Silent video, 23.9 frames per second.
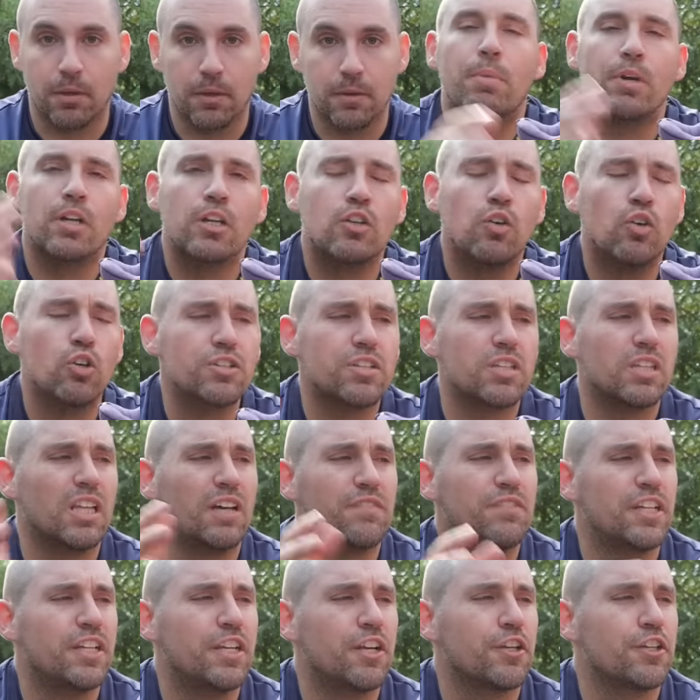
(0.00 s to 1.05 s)
But of course, I'd
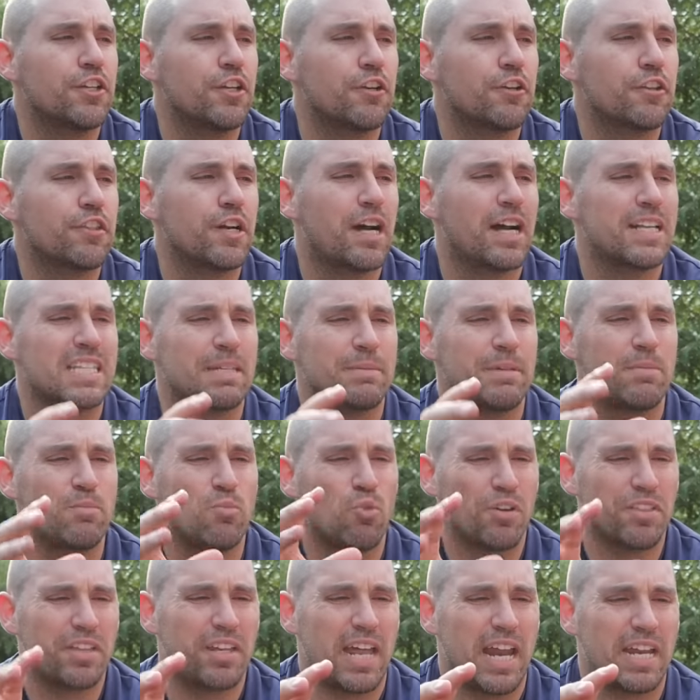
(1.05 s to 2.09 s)
love to hear your thoughts. I mean,
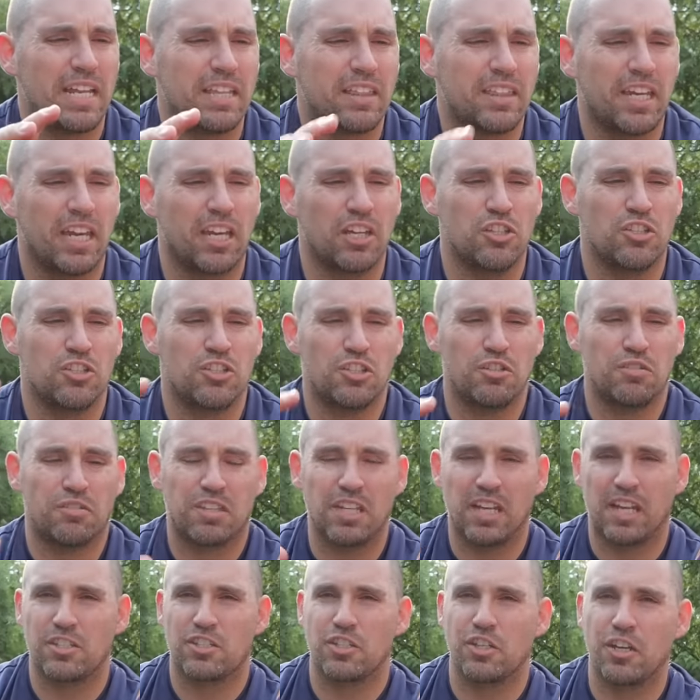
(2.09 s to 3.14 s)
more than anything, do you
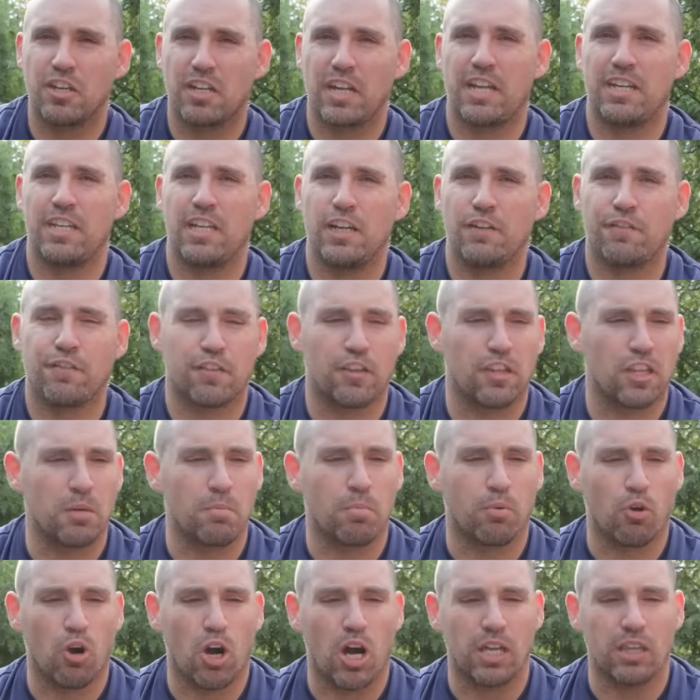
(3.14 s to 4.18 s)
think it's a good idea for the
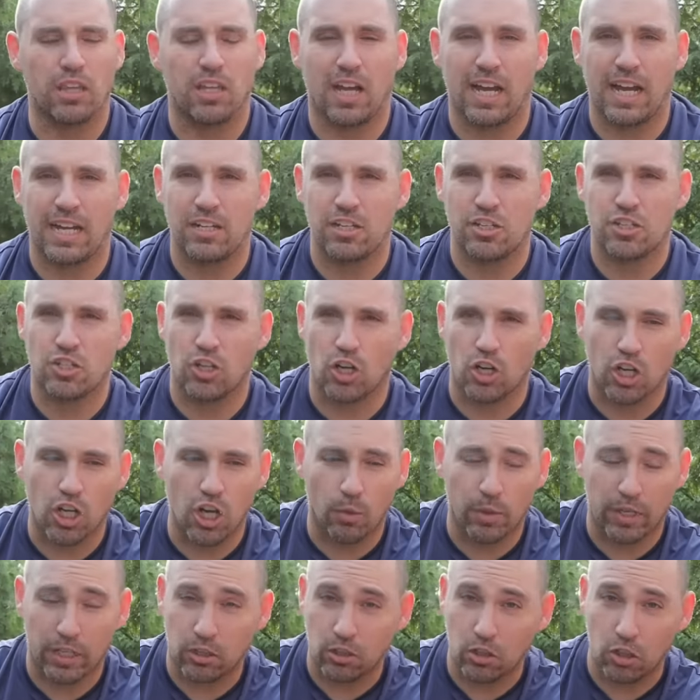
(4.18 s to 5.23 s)
LeBron line to start
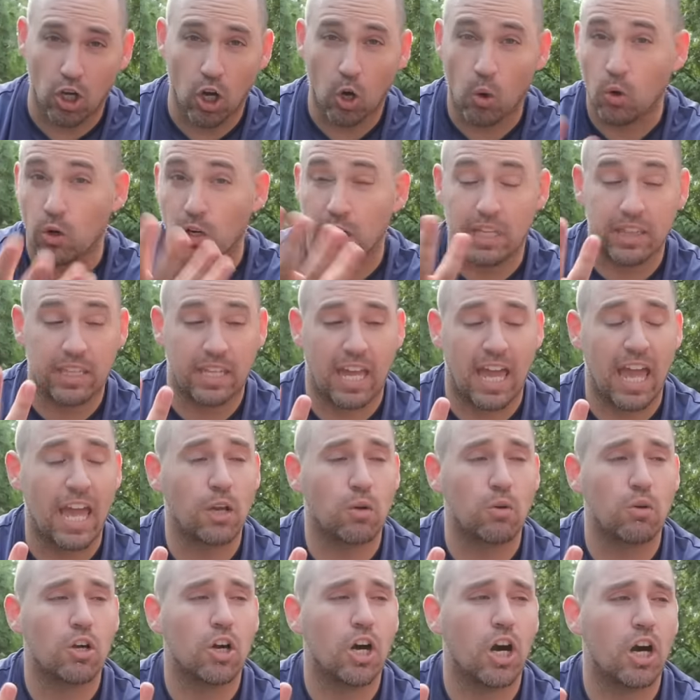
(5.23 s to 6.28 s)
going lower in the
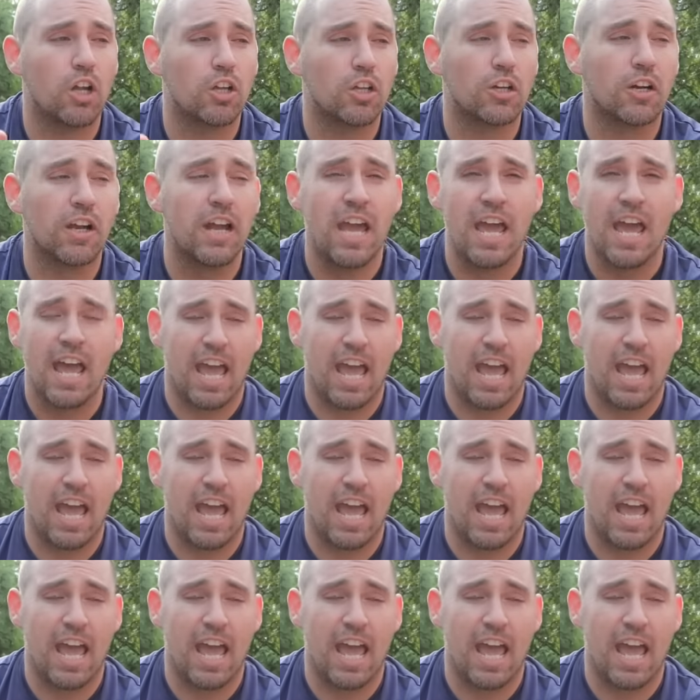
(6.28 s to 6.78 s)
ankle collar?